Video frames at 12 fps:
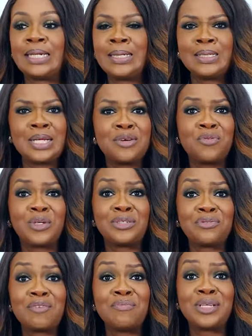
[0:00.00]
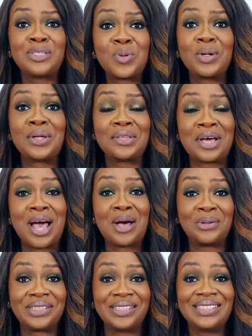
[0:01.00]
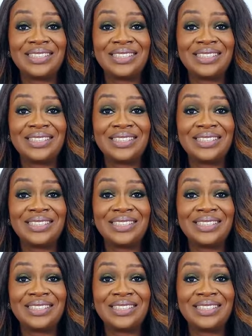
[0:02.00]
I think, 45 minutes to another hour,